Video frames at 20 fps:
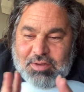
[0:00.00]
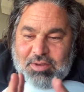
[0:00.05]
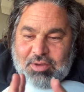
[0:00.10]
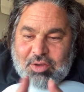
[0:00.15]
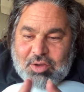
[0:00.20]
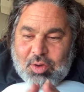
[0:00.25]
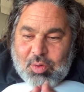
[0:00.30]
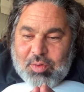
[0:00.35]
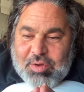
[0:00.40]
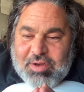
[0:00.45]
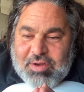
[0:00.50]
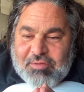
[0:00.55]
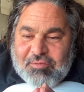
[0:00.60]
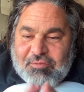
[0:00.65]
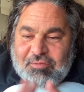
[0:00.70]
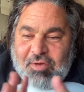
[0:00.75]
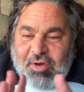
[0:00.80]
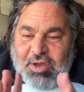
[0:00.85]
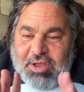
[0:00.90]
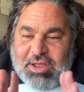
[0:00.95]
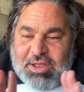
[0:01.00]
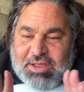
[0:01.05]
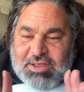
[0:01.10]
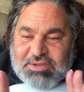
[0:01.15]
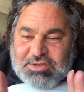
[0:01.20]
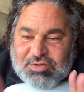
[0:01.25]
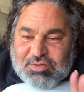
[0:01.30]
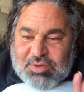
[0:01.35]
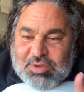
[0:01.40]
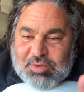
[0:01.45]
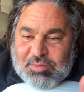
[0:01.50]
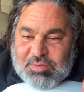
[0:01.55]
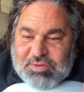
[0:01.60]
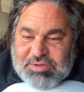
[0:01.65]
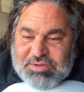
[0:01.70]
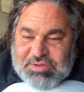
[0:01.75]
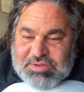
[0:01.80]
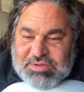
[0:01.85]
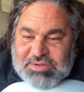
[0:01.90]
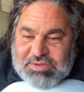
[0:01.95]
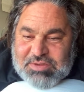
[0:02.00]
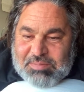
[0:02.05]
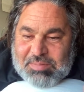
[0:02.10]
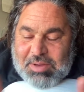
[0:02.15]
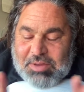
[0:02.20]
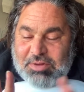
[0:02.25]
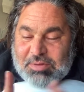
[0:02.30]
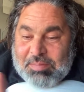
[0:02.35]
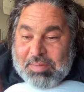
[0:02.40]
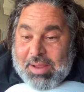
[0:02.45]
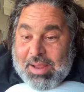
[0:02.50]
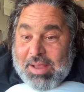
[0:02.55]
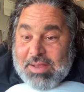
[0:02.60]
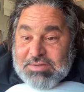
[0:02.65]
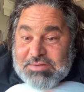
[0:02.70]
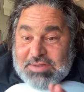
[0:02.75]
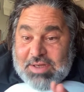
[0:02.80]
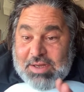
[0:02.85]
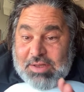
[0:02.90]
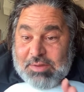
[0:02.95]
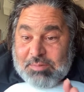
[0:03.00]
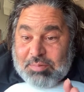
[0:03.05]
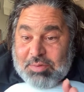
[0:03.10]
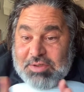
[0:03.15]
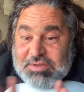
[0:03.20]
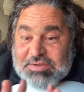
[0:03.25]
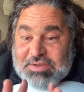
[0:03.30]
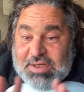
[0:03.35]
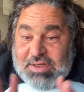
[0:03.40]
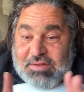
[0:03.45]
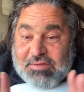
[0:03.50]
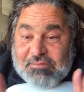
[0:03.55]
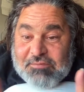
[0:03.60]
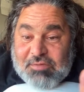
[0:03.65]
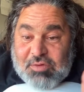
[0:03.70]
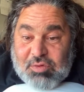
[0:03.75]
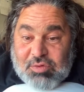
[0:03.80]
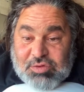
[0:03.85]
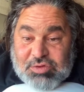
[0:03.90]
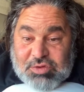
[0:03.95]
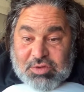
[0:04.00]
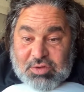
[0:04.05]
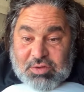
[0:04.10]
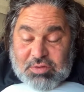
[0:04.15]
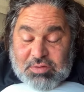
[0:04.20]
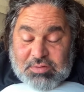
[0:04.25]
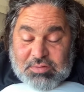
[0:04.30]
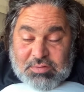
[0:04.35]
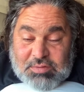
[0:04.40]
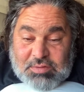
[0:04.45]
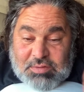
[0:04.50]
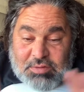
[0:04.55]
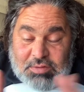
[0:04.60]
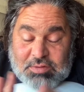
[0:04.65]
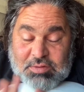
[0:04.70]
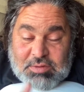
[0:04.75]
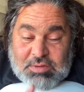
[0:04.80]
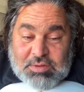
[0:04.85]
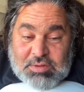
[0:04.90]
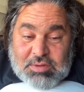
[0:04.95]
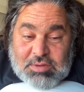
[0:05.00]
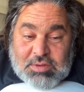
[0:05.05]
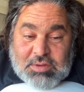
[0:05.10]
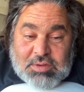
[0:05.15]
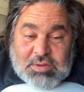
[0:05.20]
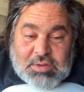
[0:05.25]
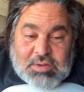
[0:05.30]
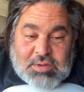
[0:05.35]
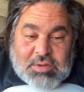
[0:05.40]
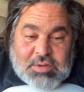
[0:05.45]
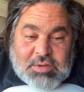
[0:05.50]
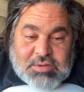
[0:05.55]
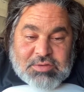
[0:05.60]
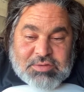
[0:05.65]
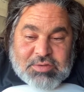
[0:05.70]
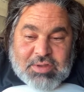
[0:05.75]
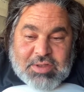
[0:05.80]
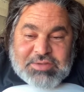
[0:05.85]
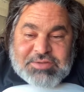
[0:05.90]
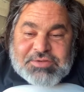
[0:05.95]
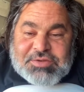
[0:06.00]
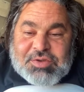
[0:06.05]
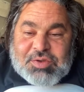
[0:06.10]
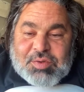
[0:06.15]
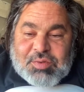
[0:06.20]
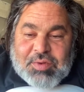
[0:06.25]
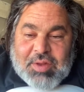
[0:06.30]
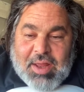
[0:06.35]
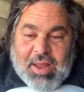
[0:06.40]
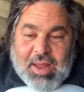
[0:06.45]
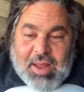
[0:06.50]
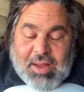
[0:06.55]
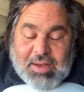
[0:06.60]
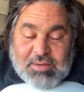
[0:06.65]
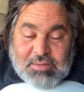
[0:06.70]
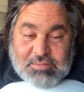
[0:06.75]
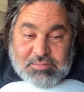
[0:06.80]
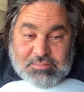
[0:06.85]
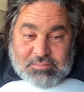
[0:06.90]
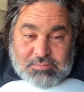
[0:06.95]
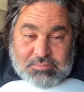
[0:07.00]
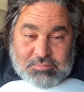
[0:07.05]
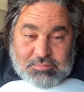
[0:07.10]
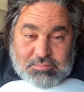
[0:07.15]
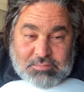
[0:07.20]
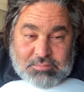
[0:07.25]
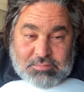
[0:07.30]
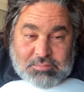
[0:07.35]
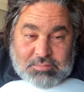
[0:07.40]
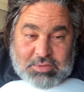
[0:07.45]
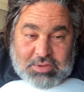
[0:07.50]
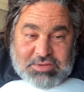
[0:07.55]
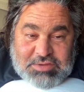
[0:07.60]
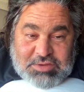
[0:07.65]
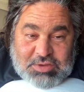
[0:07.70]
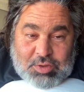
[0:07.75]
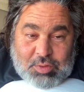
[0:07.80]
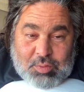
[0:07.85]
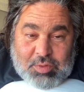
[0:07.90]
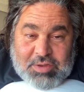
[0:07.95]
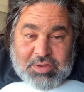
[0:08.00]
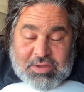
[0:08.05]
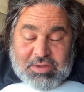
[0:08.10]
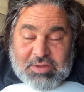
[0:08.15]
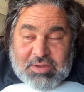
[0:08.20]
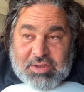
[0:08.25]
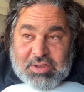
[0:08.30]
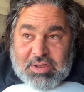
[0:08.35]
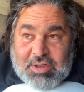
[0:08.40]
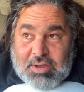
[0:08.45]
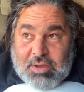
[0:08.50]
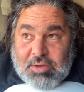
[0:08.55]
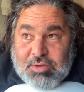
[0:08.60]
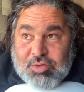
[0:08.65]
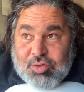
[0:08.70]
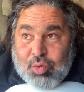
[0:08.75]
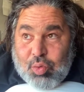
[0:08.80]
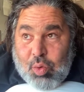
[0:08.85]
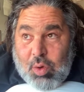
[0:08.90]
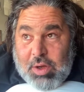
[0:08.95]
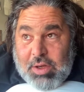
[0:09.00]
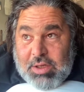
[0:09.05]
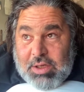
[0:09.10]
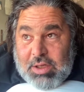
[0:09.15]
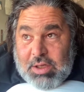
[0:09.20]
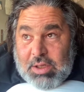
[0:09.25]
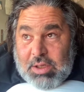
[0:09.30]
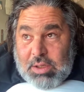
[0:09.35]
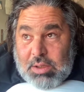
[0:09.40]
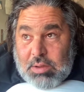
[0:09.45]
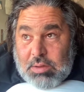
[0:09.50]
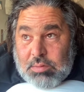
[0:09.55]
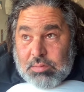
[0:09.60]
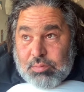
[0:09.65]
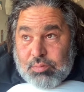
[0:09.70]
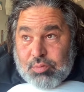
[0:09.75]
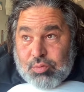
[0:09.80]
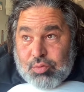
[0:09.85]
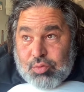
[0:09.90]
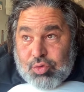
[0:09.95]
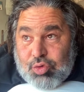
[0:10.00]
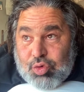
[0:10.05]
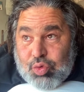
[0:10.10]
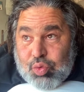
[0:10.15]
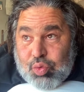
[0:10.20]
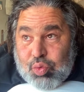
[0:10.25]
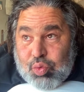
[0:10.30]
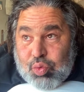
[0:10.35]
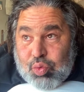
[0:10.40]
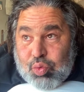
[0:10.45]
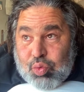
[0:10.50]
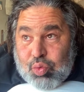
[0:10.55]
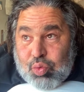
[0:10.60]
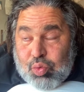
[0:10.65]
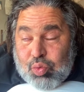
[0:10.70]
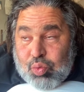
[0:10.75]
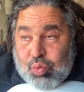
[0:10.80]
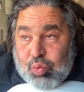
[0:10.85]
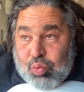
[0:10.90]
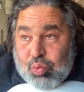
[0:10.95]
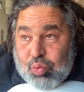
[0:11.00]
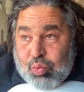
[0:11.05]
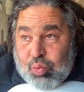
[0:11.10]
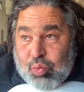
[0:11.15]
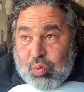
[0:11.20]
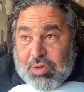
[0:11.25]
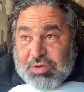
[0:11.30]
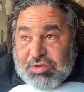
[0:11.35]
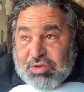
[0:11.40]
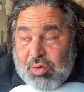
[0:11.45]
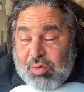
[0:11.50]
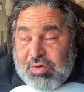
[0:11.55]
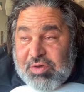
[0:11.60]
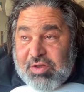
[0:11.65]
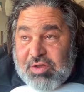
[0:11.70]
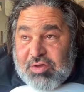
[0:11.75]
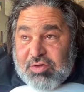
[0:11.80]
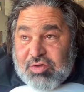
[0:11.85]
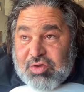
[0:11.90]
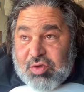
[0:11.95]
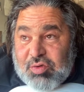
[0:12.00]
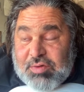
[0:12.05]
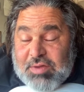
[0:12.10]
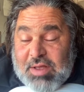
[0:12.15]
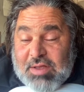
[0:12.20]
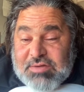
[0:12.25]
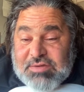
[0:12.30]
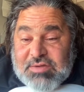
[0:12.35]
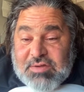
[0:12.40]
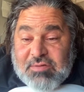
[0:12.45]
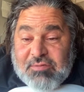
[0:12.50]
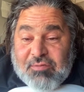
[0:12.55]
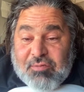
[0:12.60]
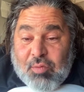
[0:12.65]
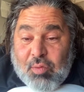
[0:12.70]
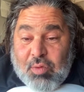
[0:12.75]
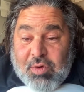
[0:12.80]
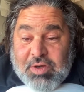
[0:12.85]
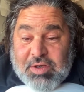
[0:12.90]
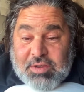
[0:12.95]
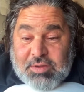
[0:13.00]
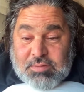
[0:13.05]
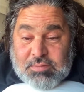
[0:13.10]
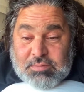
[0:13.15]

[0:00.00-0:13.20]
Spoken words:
go into funky history, which is about the past and the present and the future. So let's do that. Let's go into the year 2040.